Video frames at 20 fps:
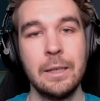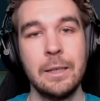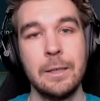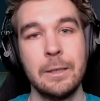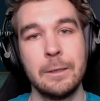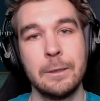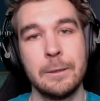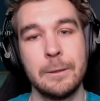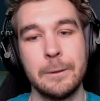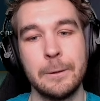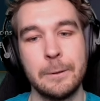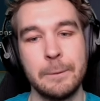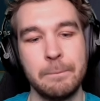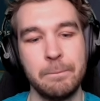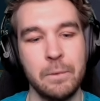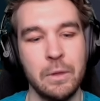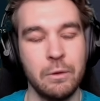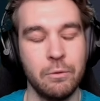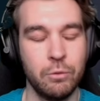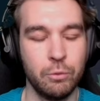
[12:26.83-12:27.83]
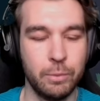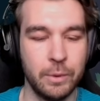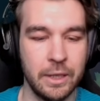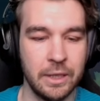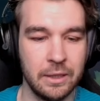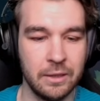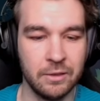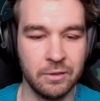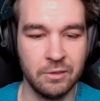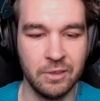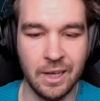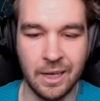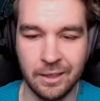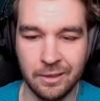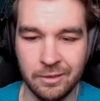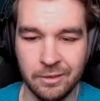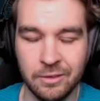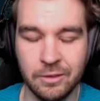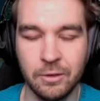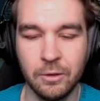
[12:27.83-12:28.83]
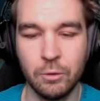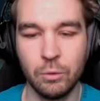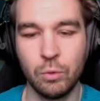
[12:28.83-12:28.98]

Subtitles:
If you play against tanks